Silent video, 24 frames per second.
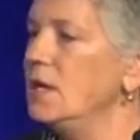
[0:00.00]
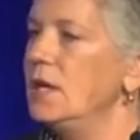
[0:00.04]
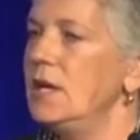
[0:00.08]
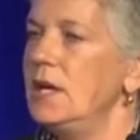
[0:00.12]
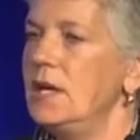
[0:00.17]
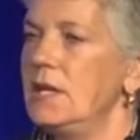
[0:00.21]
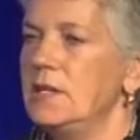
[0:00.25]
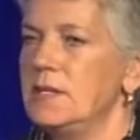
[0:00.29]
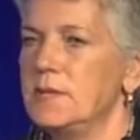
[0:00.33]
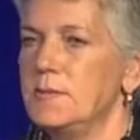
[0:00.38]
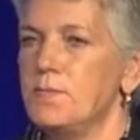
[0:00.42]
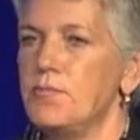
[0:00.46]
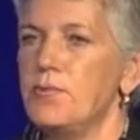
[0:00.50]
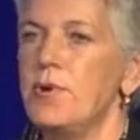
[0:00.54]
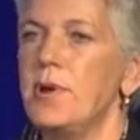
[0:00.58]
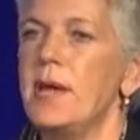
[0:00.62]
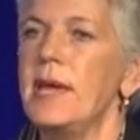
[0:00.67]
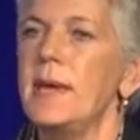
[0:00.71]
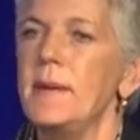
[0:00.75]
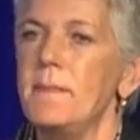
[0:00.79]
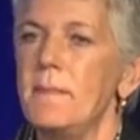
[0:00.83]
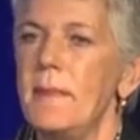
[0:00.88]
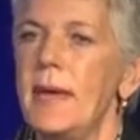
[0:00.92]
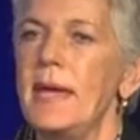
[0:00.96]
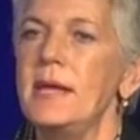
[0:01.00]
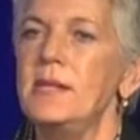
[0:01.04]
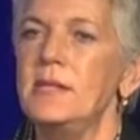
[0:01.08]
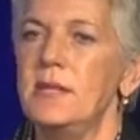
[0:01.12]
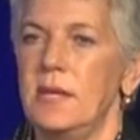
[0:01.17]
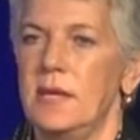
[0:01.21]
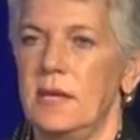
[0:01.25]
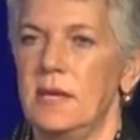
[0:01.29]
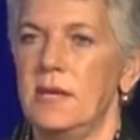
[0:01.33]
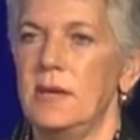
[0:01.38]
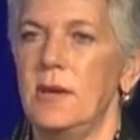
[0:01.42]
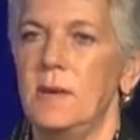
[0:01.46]
it's
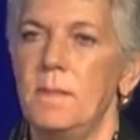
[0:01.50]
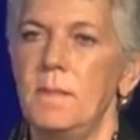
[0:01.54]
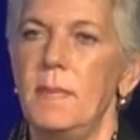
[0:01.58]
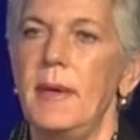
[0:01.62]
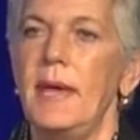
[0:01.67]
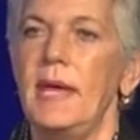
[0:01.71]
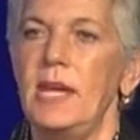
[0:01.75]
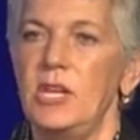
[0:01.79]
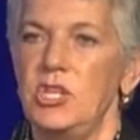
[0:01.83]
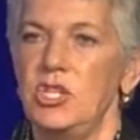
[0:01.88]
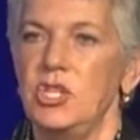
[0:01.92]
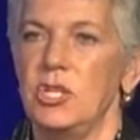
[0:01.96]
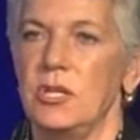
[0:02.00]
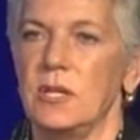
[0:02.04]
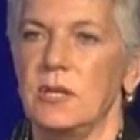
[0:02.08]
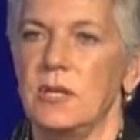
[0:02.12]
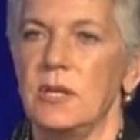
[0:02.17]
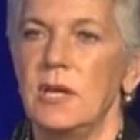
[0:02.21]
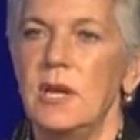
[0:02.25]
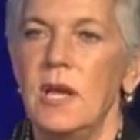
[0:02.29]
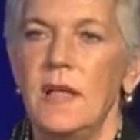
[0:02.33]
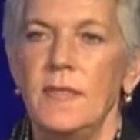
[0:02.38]
pragmatic compassion.